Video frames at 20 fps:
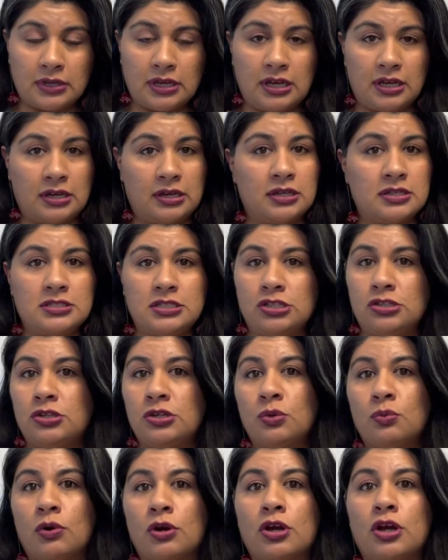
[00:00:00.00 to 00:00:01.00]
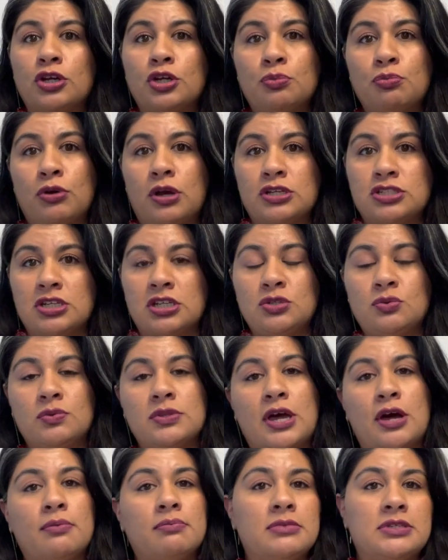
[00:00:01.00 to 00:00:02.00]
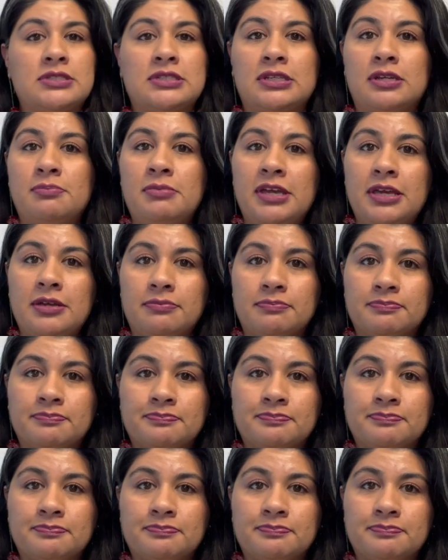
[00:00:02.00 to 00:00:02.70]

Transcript: and continue to work on your project without missing a beat.